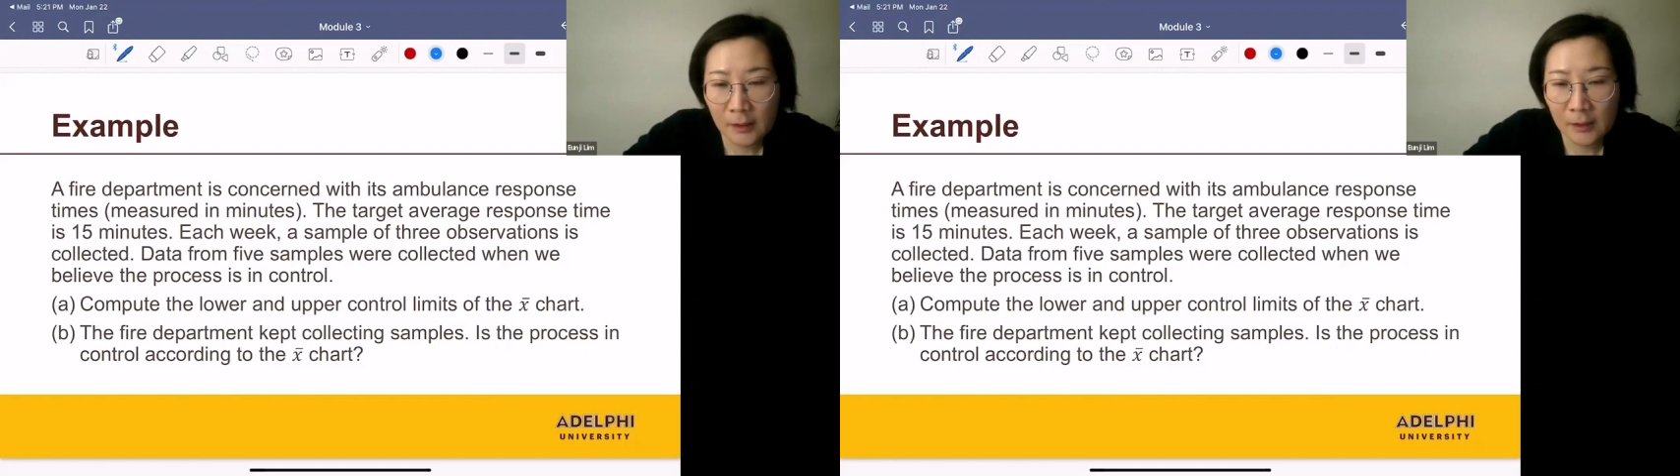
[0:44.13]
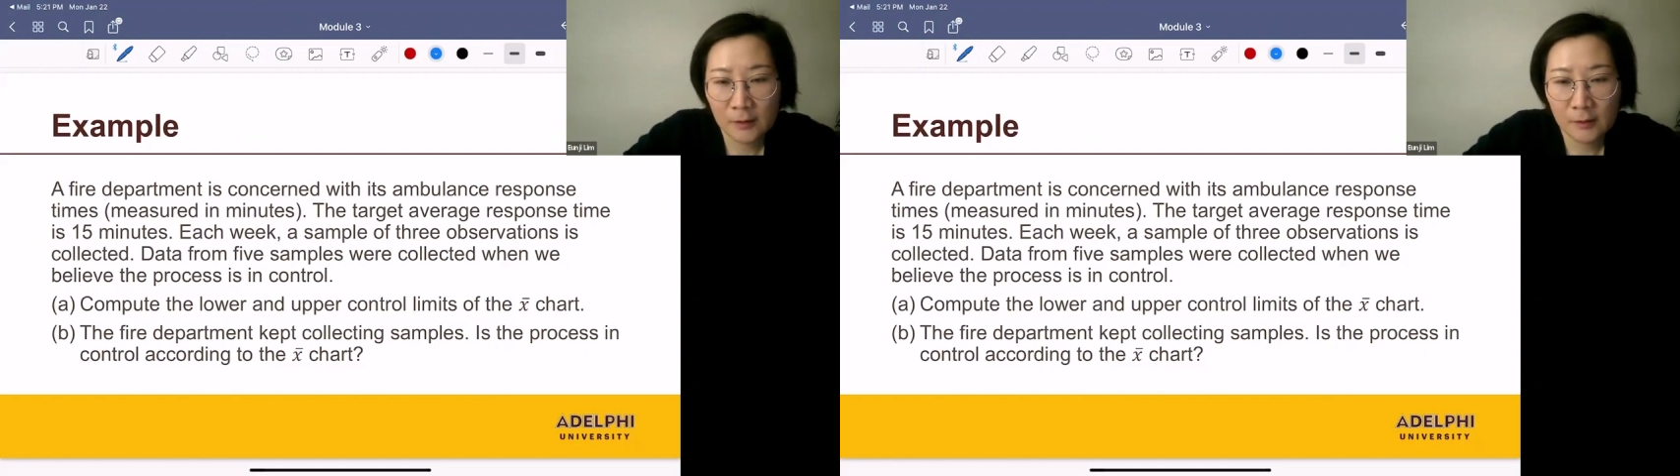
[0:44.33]

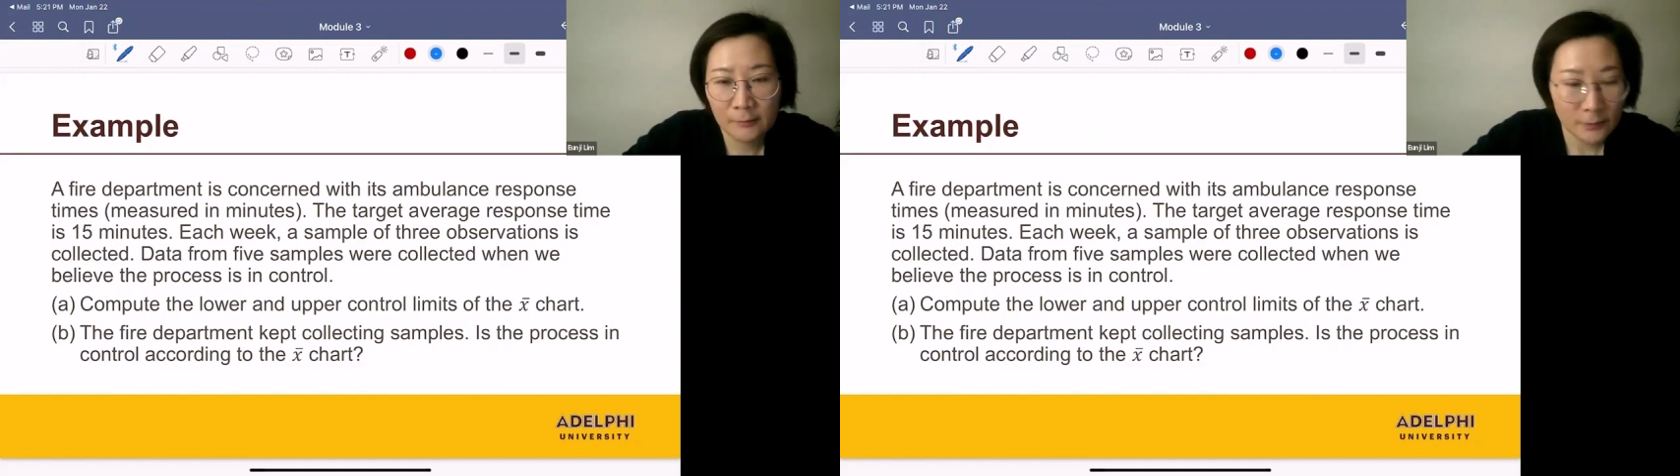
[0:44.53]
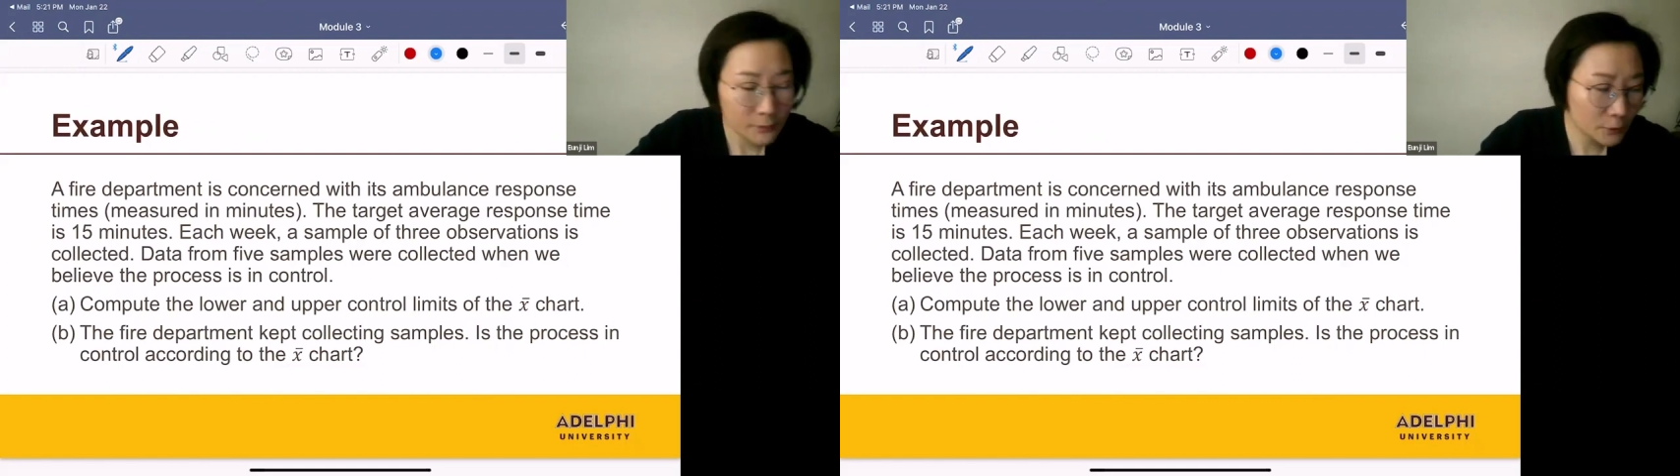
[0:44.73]

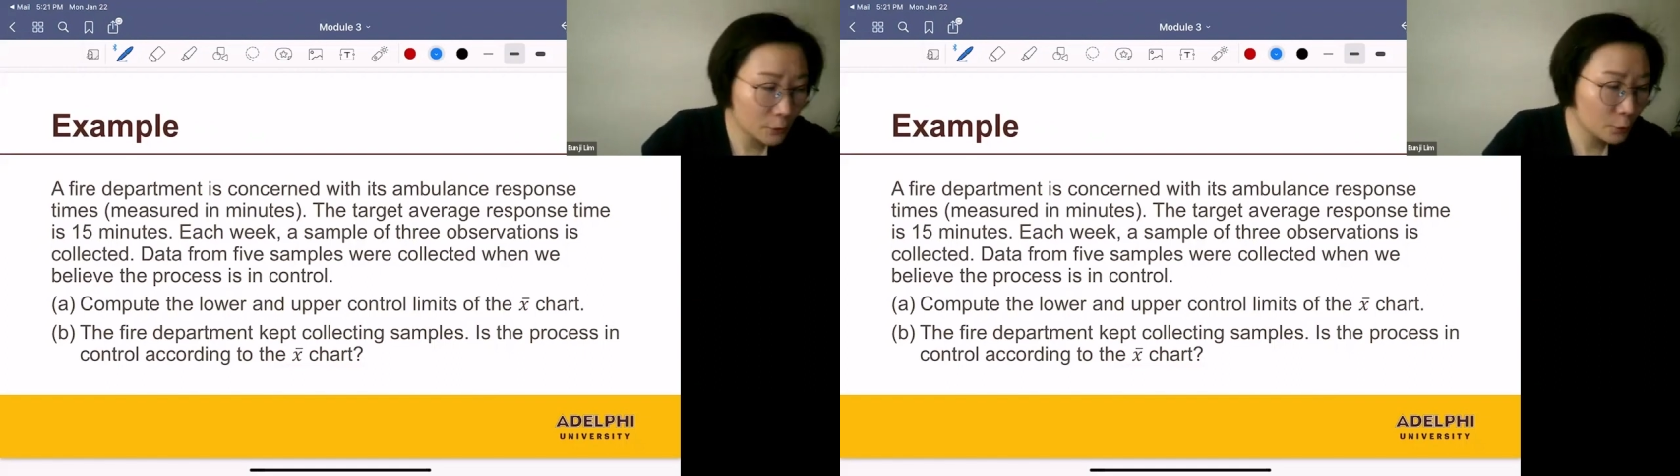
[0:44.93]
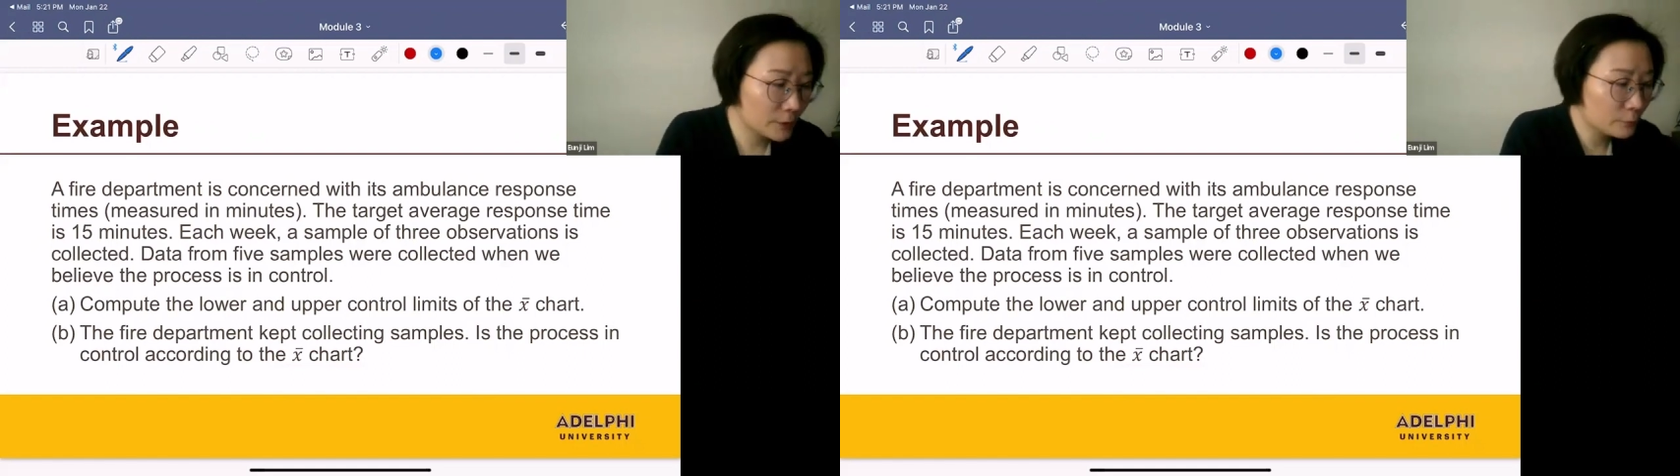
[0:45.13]

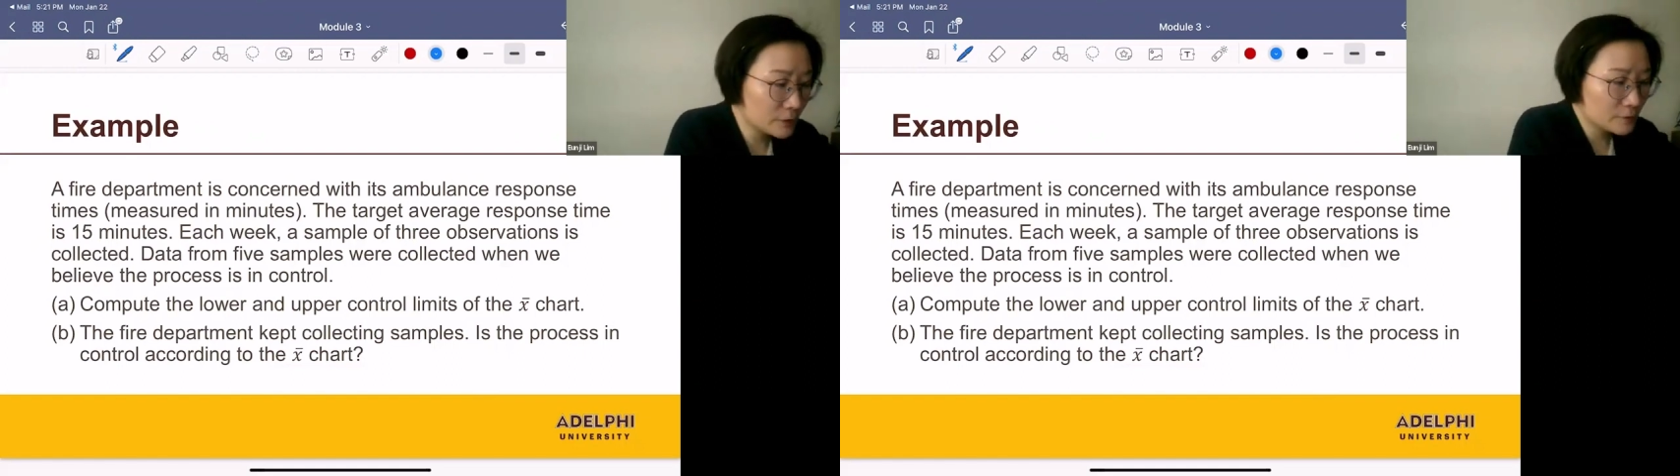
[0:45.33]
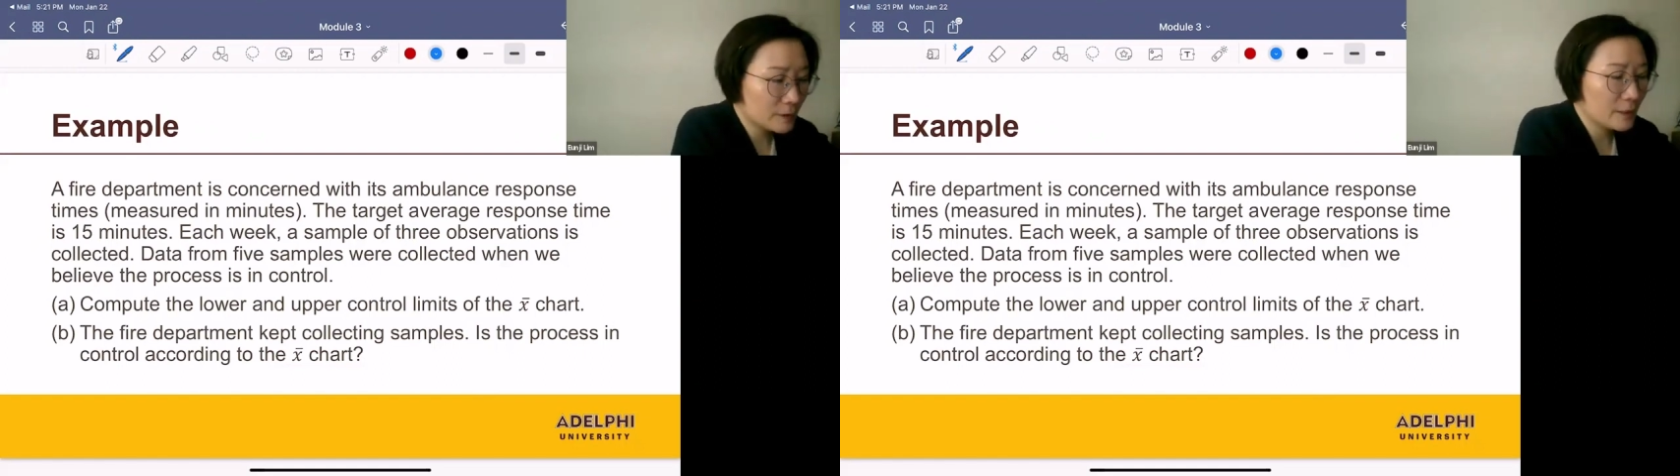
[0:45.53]
So when
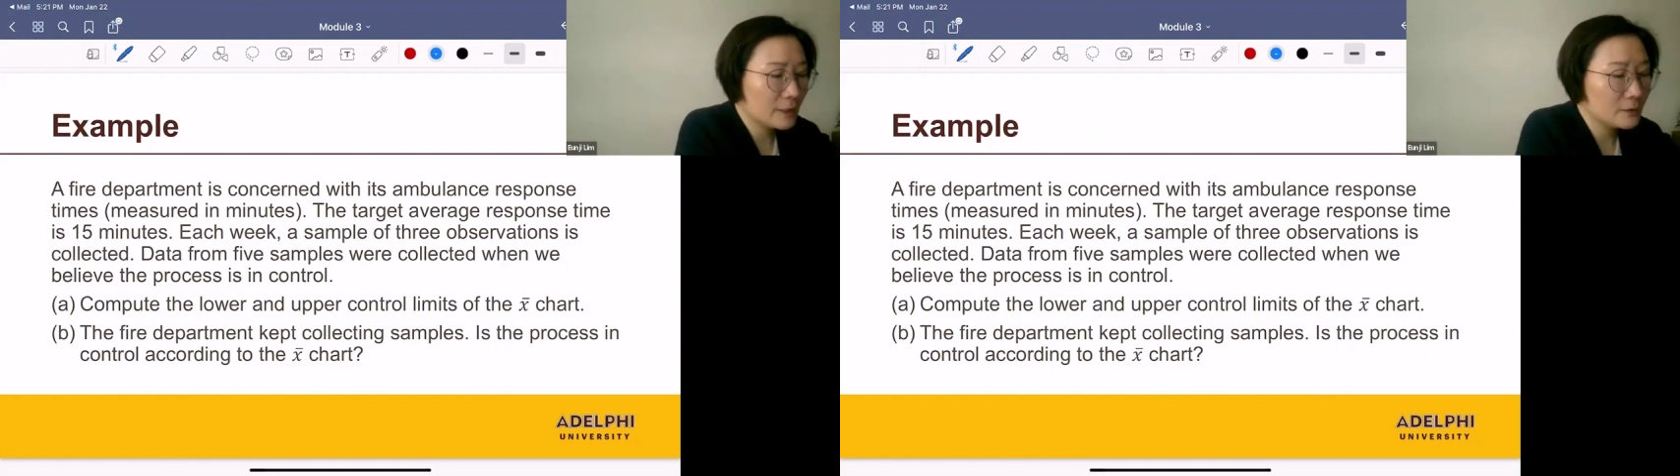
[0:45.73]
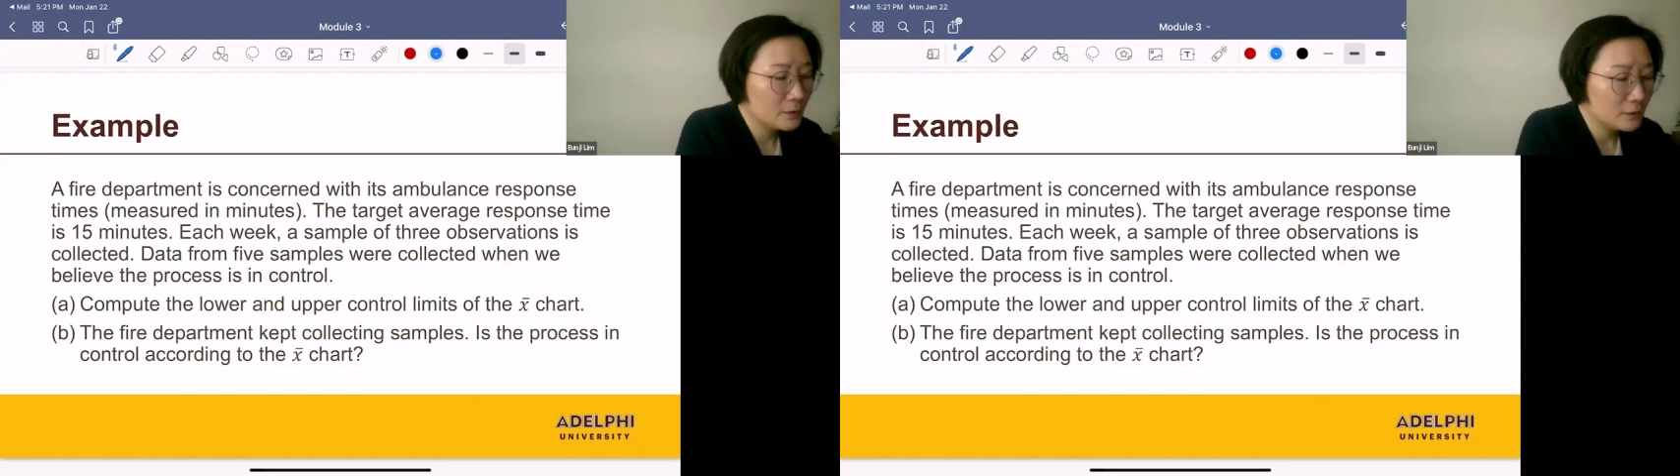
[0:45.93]
we
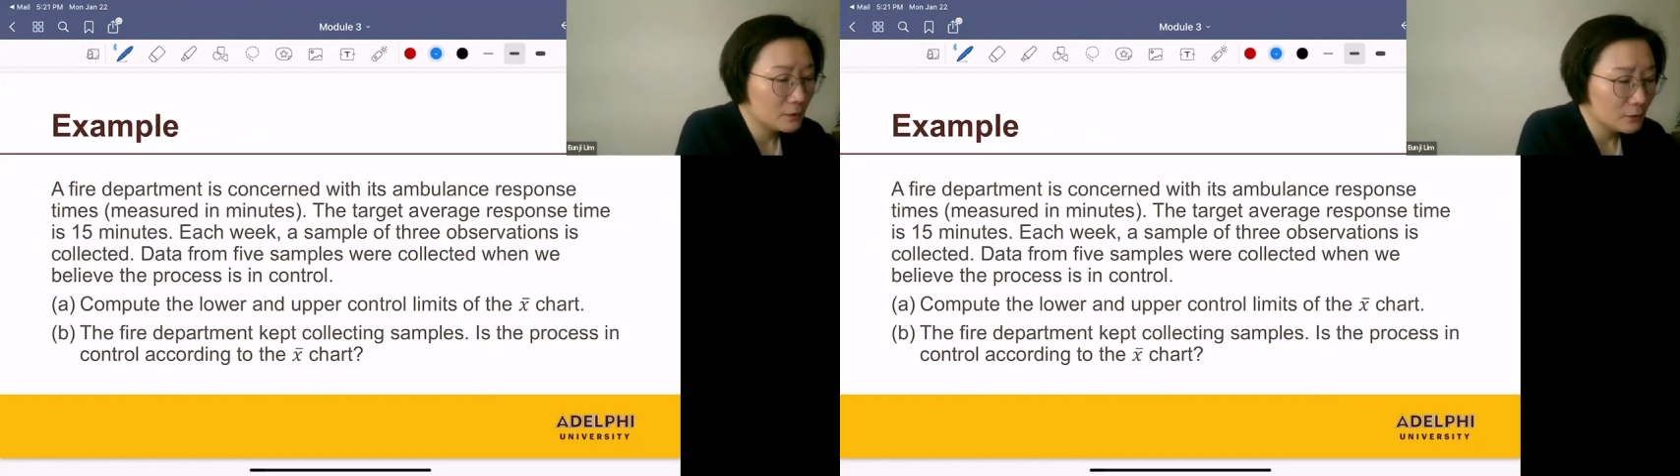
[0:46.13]
say